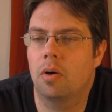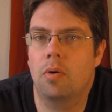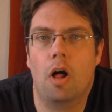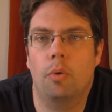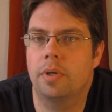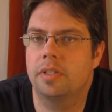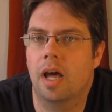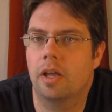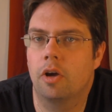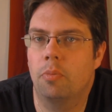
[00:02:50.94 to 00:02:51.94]
always got
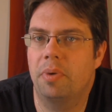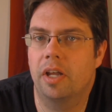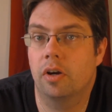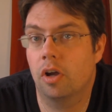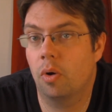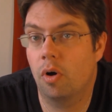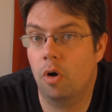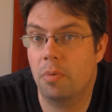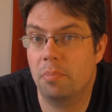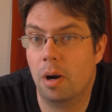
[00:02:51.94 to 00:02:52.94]
to go big or go
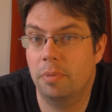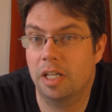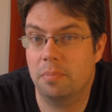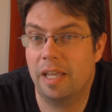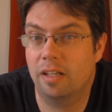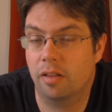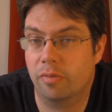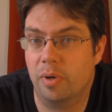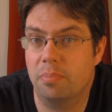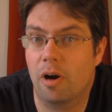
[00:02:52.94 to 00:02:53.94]
home. I'm probably going to make it a
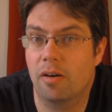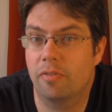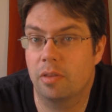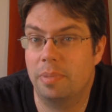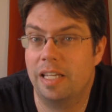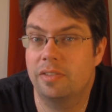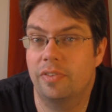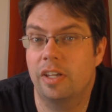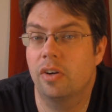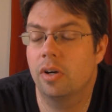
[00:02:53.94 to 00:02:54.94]
3-part for the base
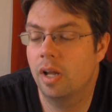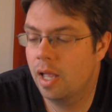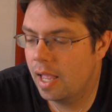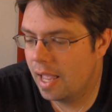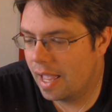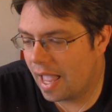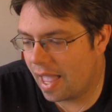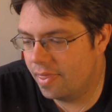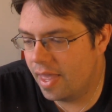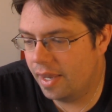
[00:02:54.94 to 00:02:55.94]
figure,
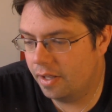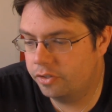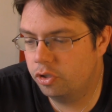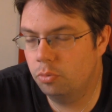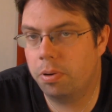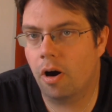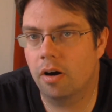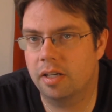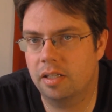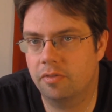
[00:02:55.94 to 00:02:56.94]
and then a
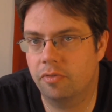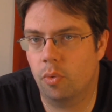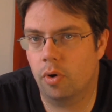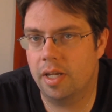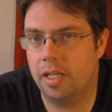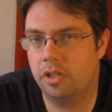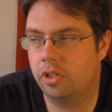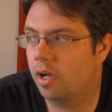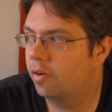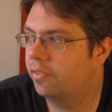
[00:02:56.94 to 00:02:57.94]
2-part for
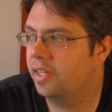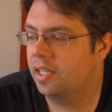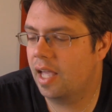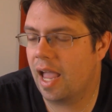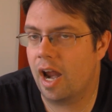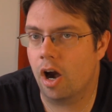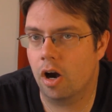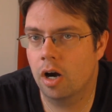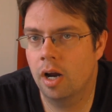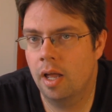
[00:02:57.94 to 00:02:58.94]
each of the
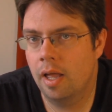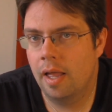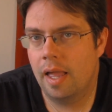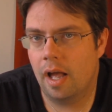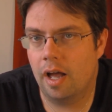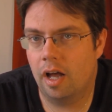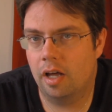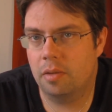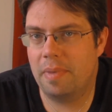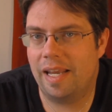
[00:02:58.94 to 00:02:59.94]
hair,
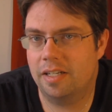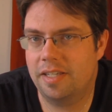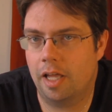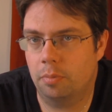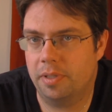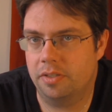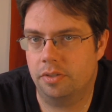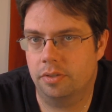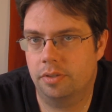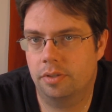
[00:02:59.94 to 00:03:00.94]
the mane and tail
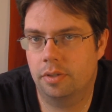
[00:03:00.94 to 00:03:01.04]
pieces.